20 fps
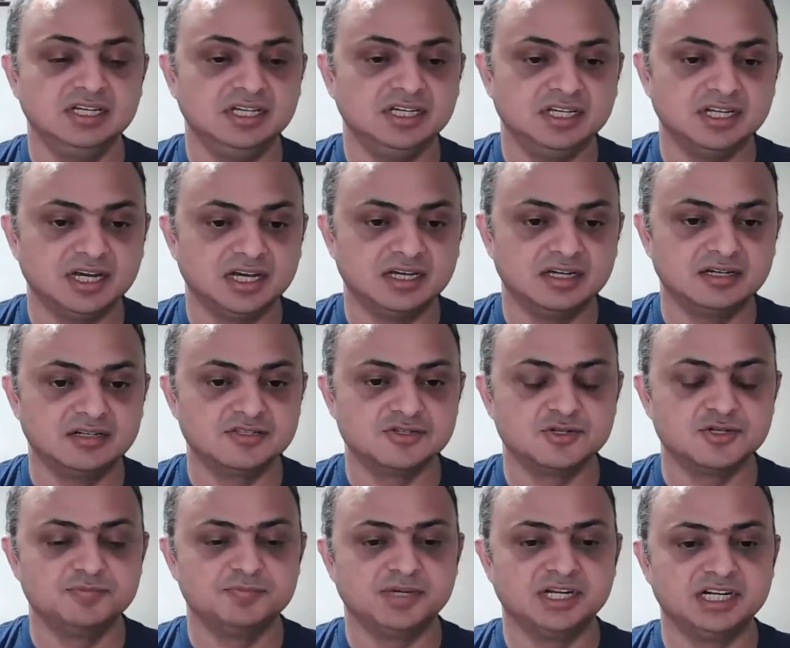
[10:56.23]
in our
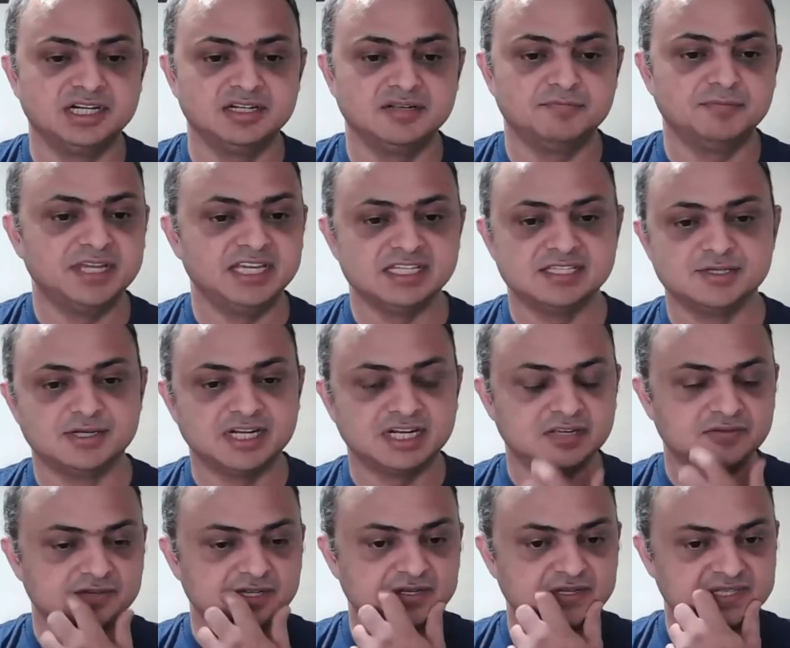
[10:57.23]
sort of partner base or
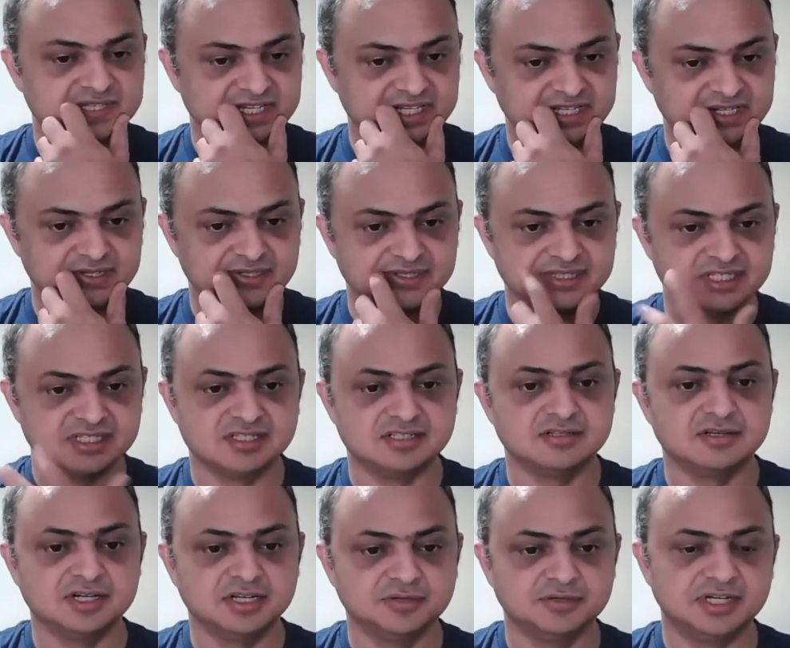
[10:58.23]
anyone say, look, this is
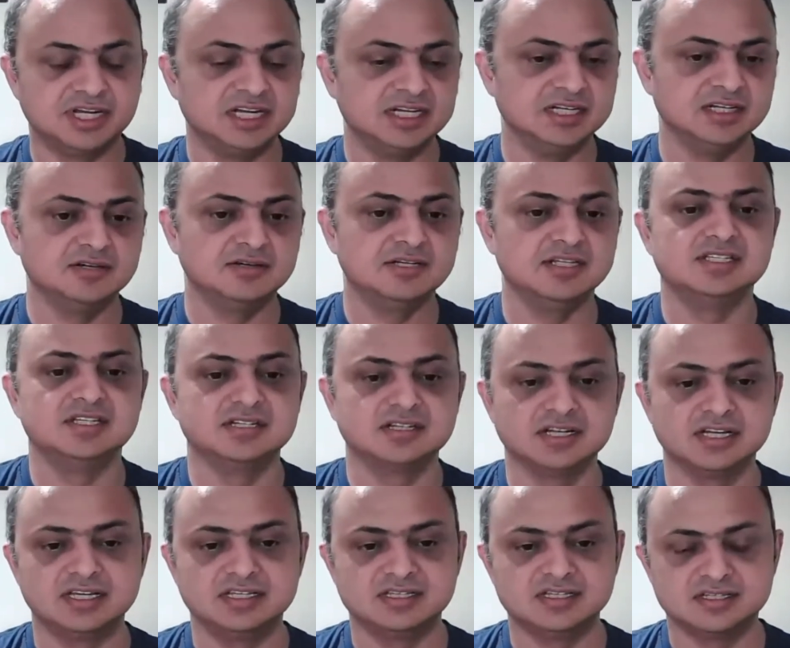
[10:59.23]
not a good idea or
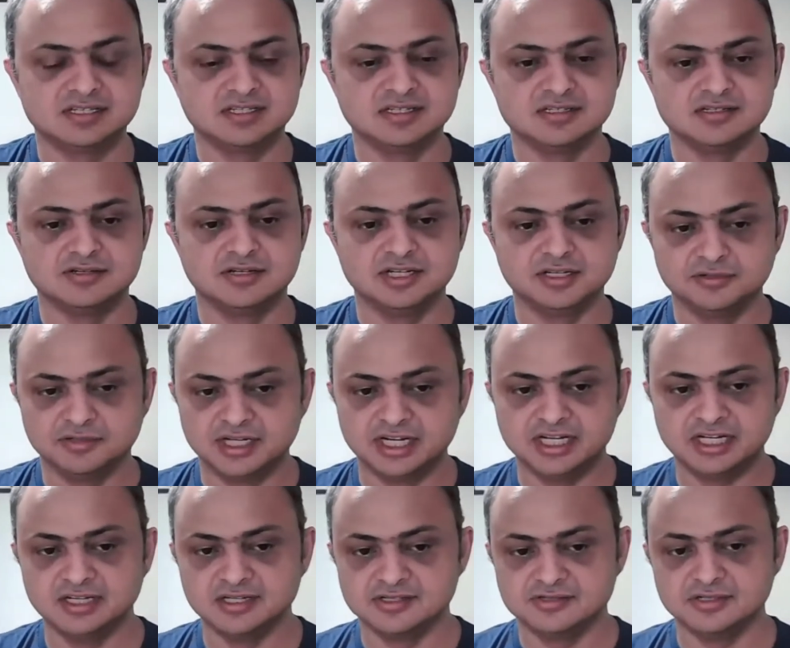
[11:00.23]
decentralization is not a good
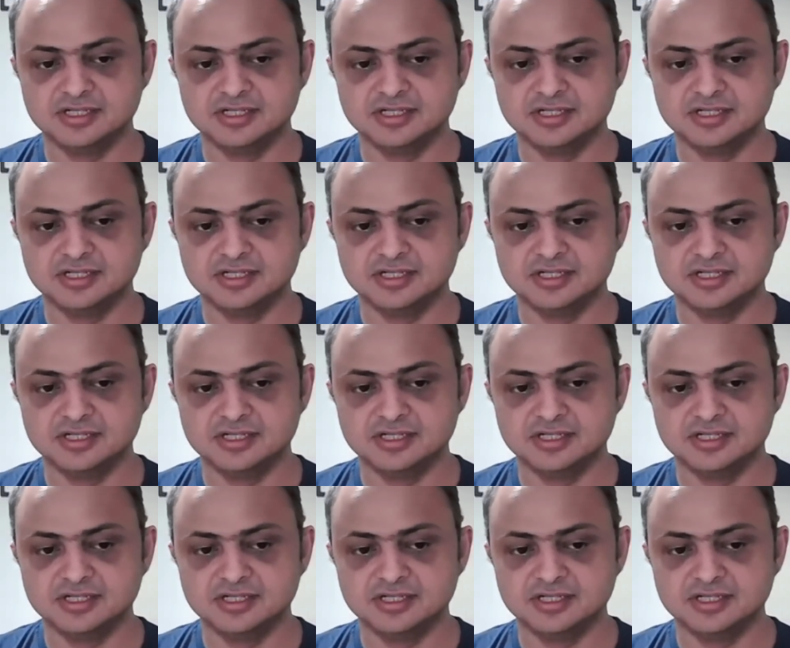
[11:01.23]
idea.